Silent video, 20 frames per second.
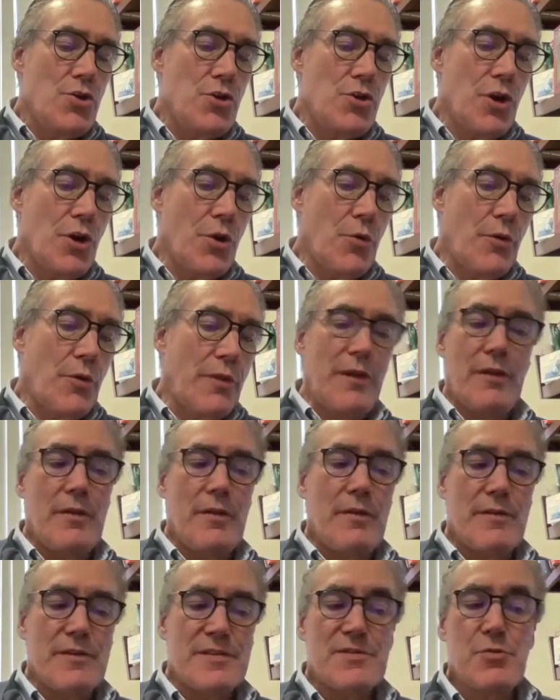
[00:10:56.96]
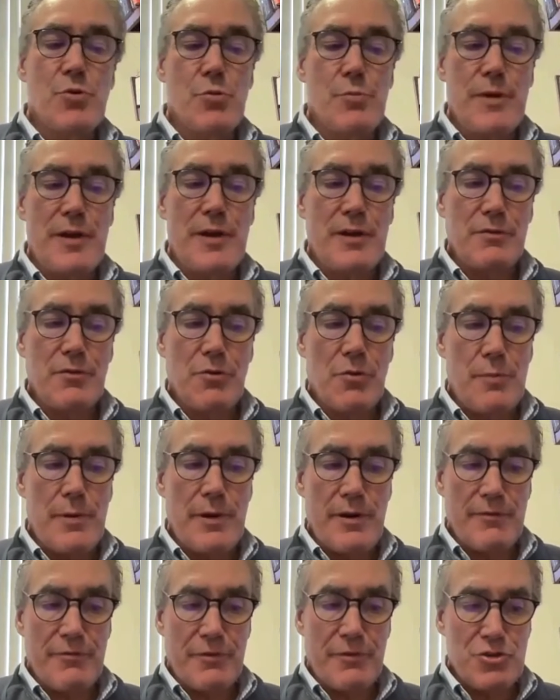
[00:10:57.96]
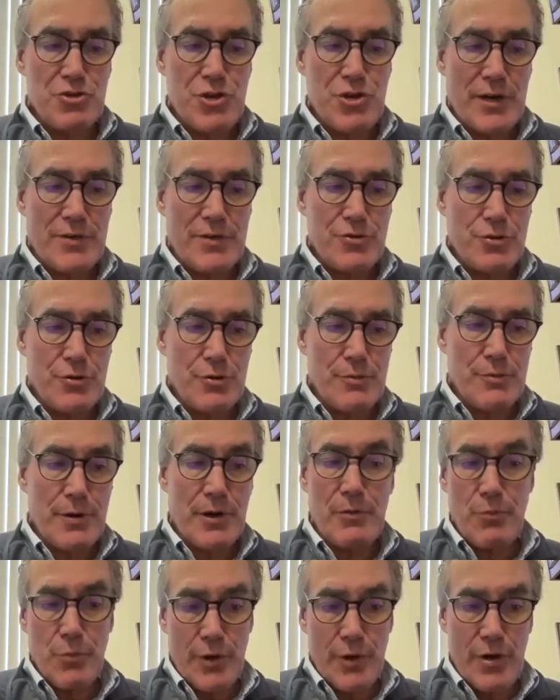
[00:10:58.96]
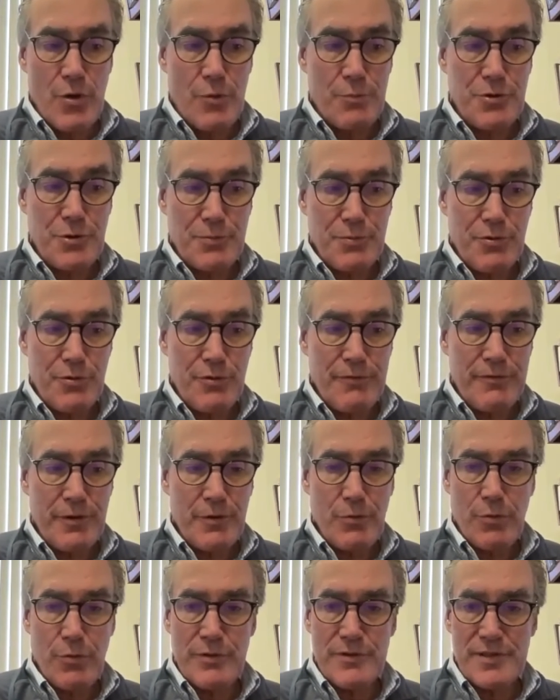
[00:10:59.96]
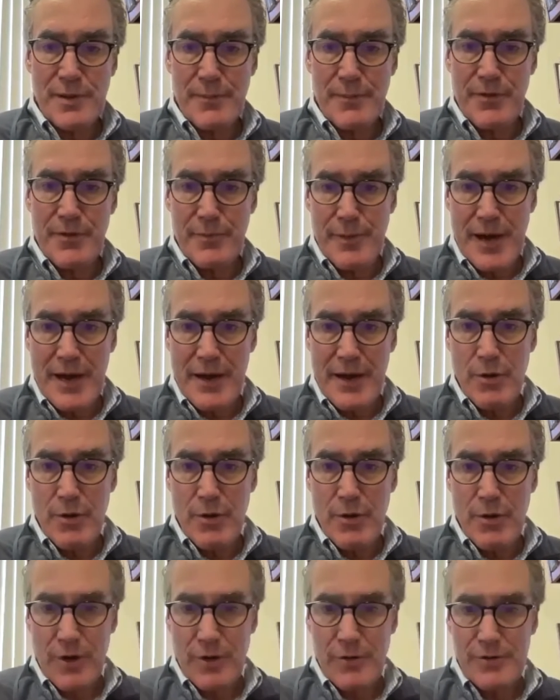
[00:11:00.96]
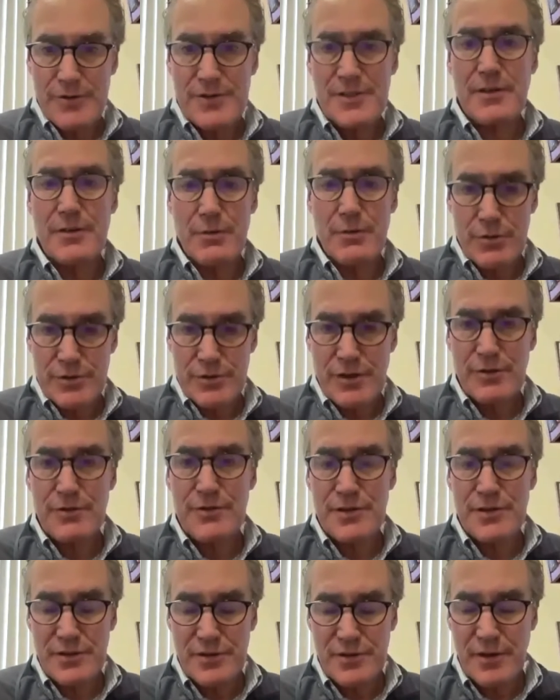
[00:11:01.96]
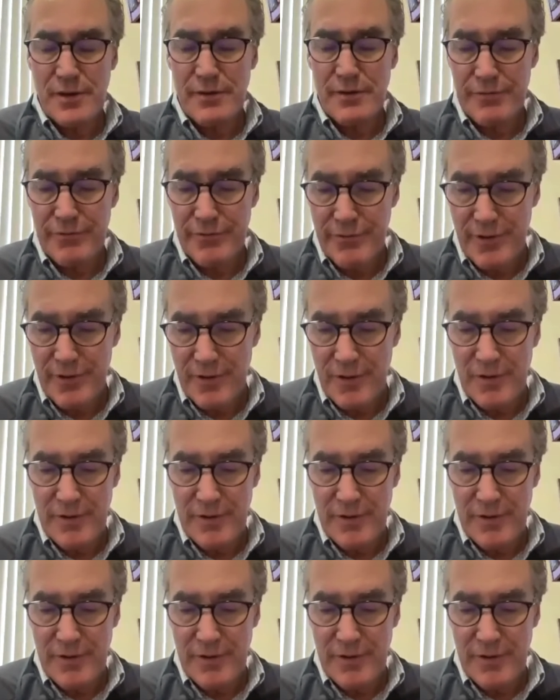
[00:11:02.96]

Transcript: you know, th- this will be a little bit of conjecture, but we hope to prove it with some of the biomarkers and the results of the